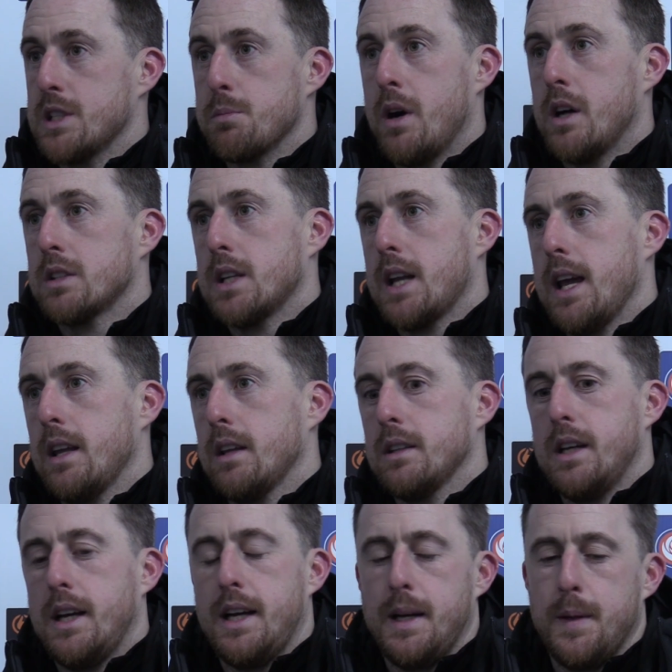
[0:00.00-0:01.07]
smart today.
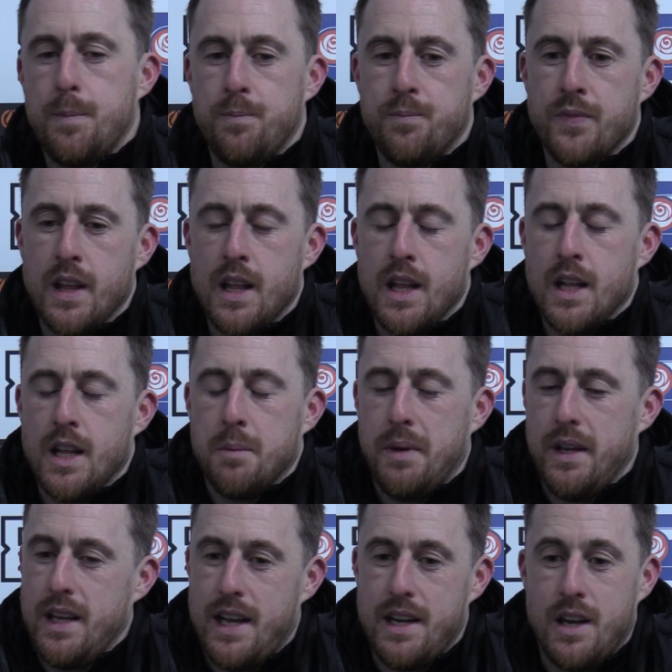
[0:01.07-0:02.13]

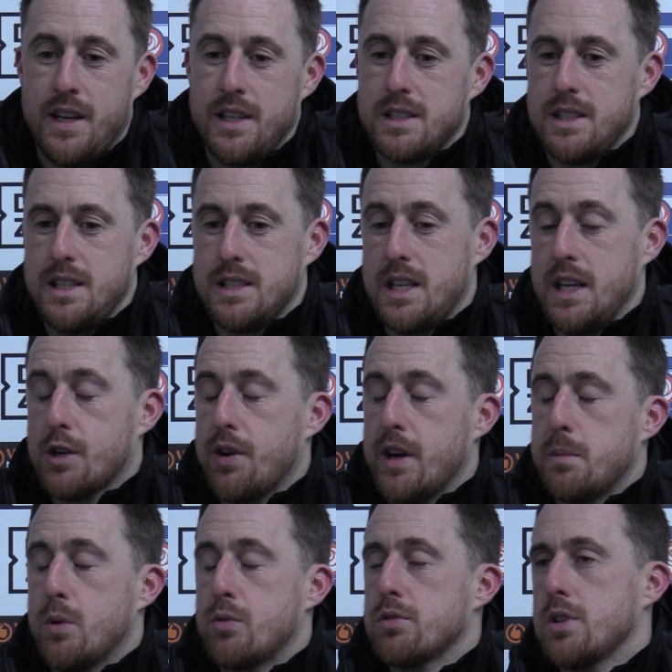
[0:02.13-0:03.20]
But yeah, no, it's an
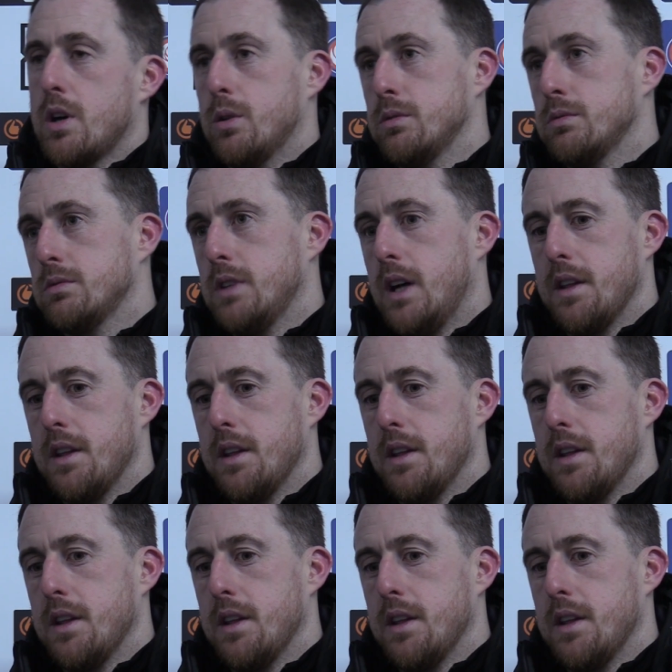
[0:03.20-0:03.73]
incredible result.